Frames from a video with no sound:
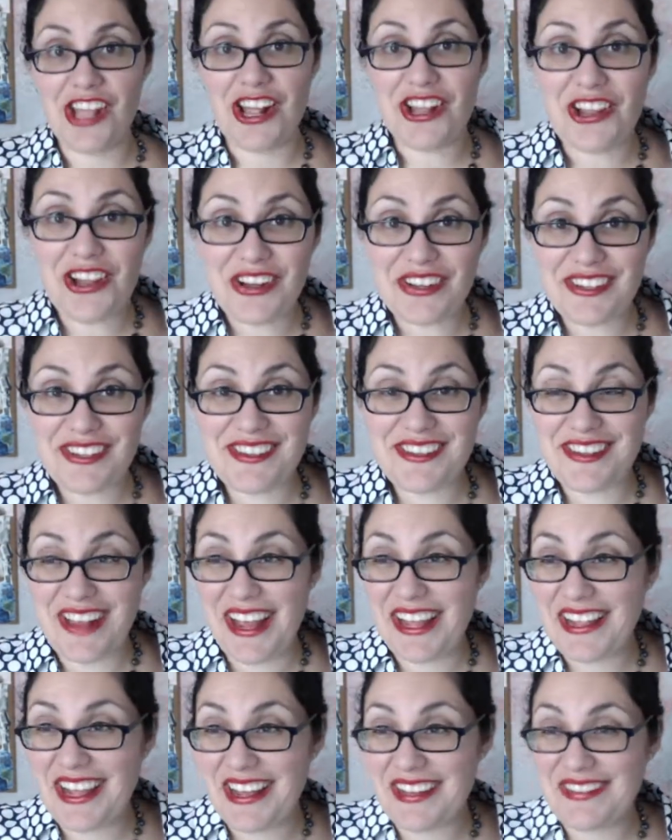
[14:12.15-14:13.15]
that long since
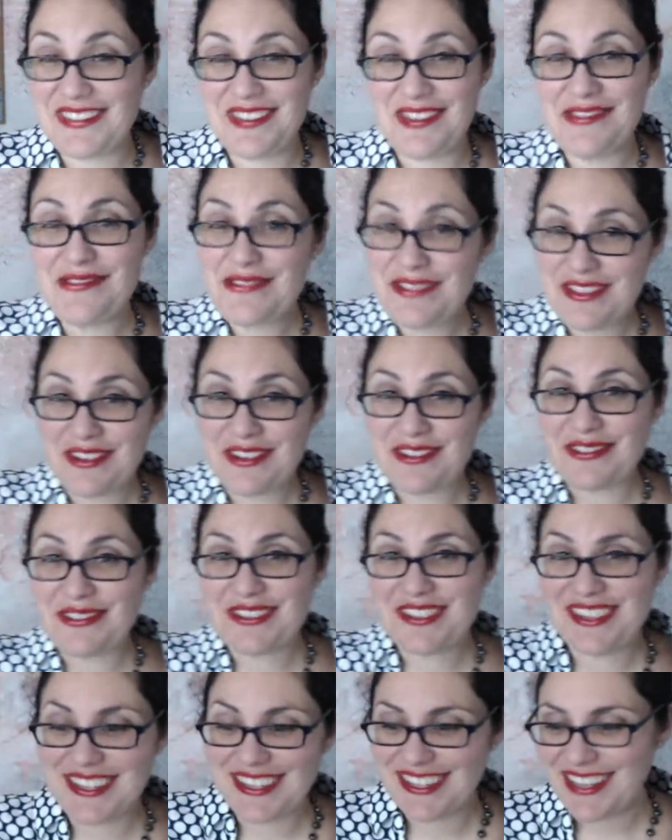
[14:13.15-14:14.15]
I last used
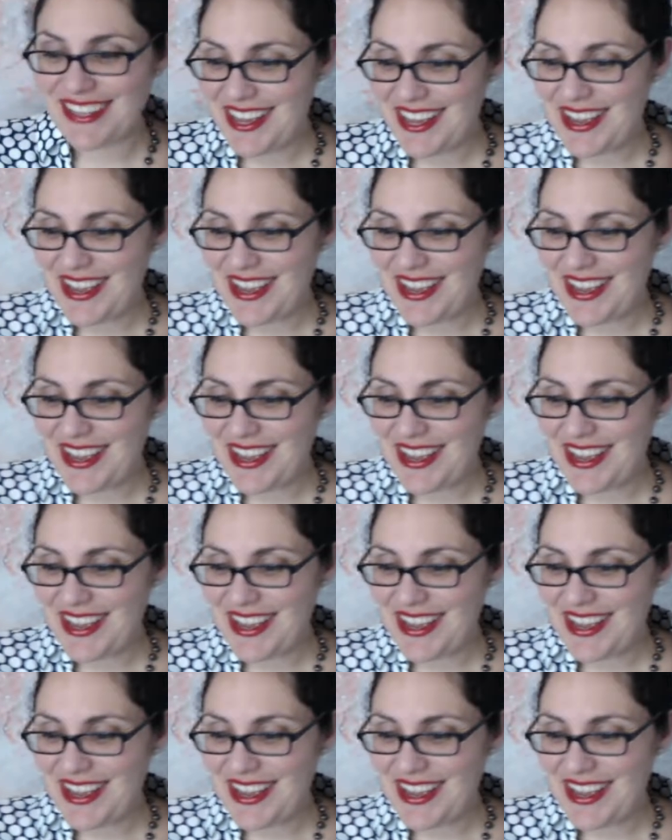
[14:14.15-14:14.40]
those,